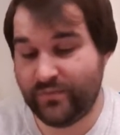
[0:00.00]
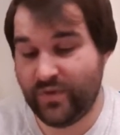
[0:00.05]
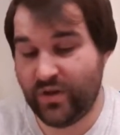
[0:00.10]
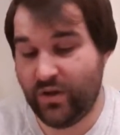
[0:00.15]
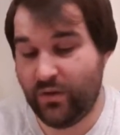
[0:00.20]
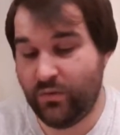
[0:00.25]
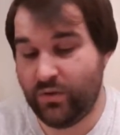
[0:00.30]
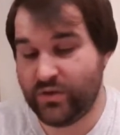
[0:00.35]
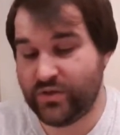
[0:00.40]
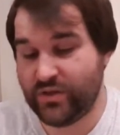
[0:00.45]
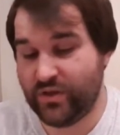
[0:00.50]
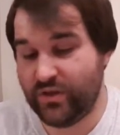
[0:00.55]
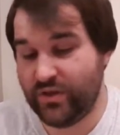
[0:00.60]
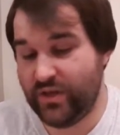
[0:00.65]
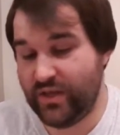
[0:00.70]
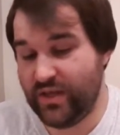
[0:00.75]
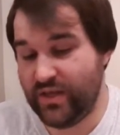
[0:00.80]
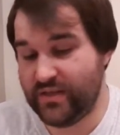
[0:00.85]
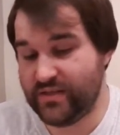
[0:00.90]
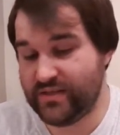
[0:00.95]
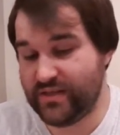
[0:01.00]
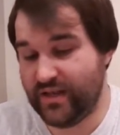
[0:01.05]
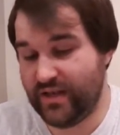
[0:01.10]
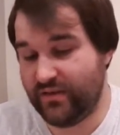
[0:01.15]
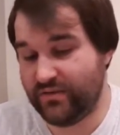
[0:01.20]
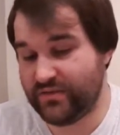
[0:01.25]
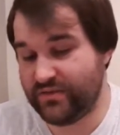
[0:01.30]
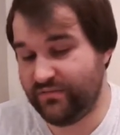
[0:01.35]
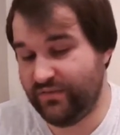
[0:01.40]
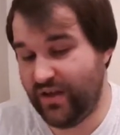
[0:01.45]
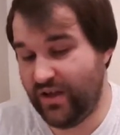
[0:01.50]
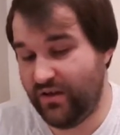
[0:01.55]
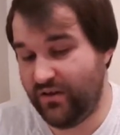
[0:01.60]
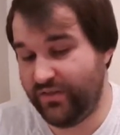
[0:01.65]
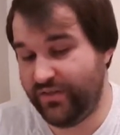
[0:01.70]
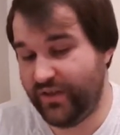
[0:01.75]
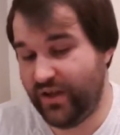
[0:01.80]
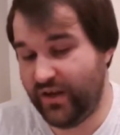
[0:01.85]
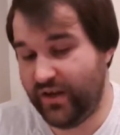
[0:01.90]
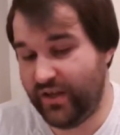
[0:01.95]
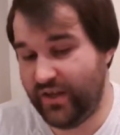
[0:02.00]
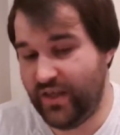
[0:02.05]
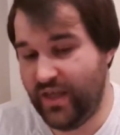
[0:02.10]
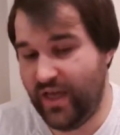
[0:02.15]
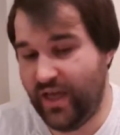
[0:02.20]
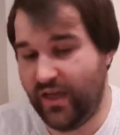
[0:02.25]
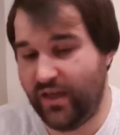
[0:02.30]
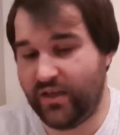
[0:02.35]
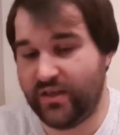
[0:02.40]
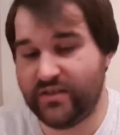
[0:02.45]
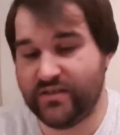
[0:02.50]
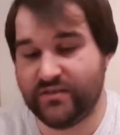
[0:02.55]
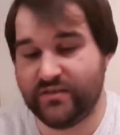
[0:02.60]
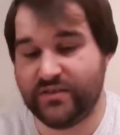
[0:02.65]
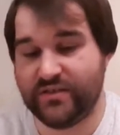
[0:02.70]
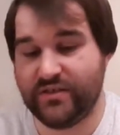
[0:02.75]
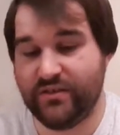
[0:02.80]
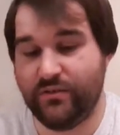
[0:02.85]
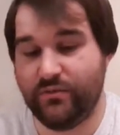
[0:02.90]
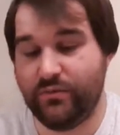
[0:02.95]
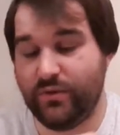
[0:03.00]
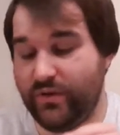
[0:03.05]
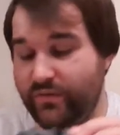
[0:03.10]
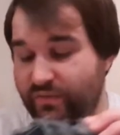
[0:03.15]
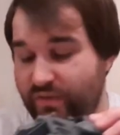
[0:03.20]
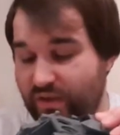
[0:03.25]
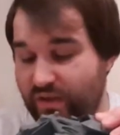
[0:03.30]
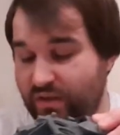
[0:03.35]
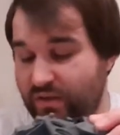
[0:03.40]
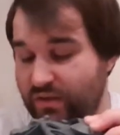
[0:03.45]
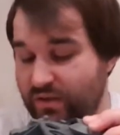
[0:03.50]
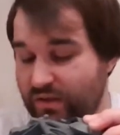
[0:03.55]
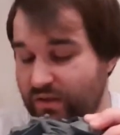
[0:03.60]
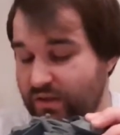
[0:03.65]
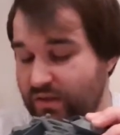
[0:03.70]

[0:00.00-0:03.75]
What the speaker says: I won't show you the ins and outs of how I've done it yet, because actually I want to think,